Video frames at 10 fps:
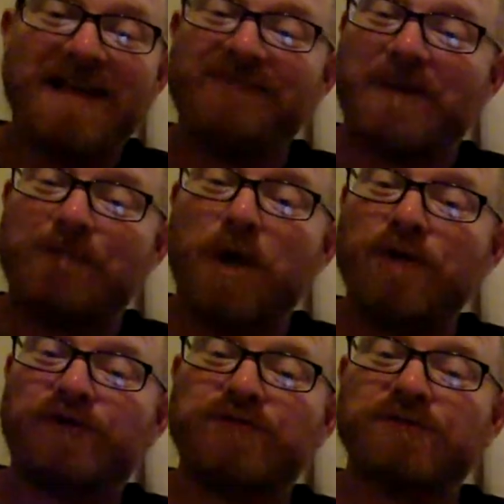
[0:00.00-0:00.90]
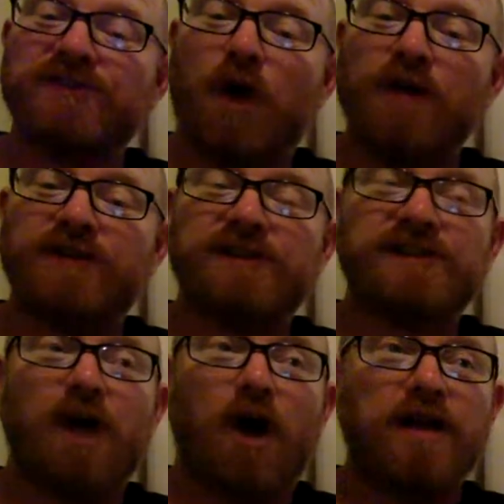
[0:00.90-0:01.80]
if it moves from side to
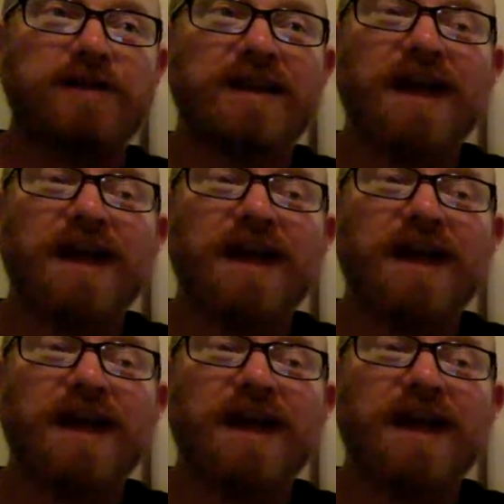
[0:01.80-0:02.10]
side,